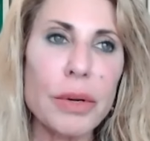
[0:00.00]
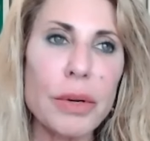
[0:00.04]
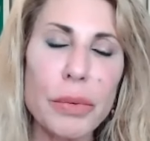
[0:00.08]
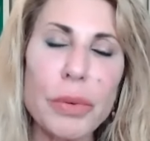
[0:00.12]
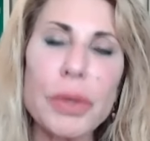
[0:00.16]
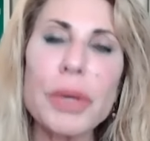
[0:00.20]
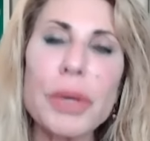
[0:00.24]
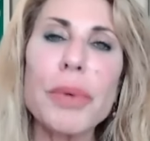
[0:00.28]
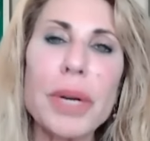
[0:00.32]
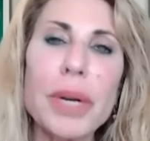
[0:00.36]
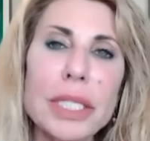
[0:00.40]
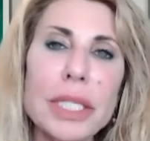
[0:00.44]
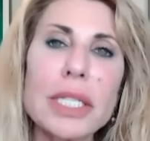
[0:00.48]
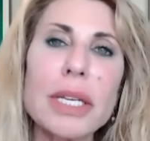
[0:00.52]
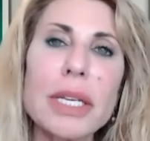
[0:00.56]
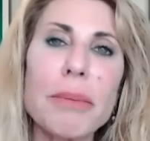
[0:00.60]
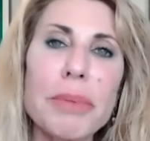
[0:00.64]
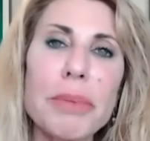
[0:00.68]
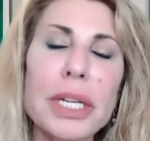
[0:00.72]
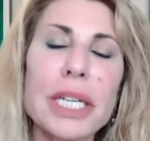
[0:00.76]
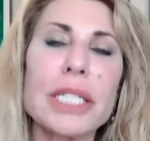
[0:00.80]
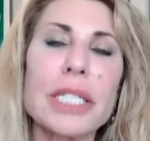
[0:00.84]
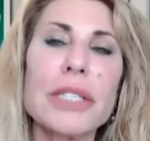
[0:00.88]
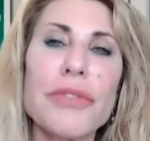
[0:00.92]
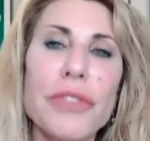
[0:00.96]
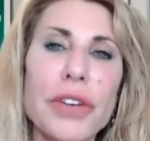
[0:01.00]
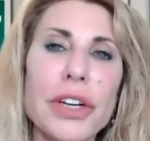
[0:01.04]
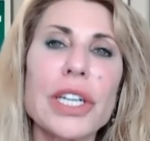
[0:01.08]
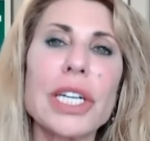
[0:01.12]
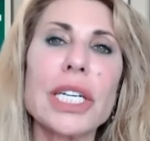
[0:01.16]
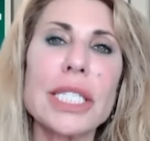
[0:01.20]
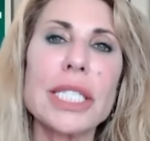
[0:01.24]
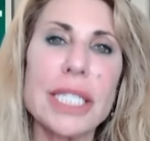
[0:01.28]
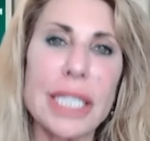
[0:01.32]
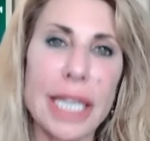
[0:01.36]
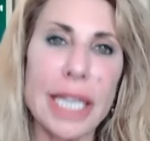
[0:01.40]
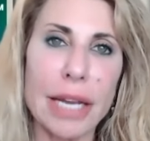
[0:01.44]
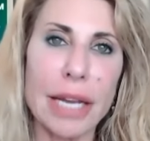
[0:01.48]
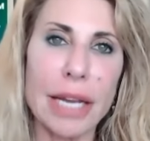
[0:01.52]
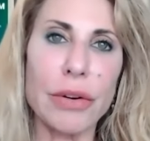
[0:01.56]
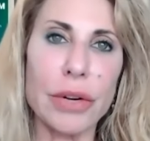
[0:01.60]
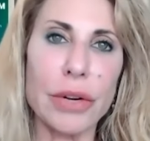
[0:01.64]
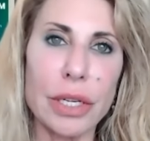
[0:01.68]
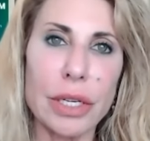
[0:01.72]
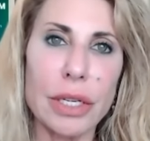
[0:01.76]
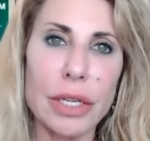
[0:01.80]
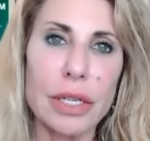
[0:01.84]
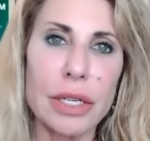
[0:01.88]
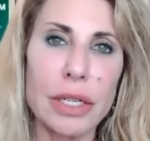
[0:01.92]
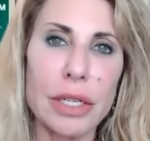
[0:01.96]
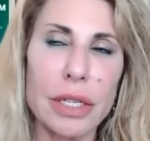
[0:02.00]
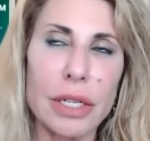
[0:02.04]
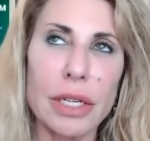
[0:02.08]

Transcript: we went someplace very sacred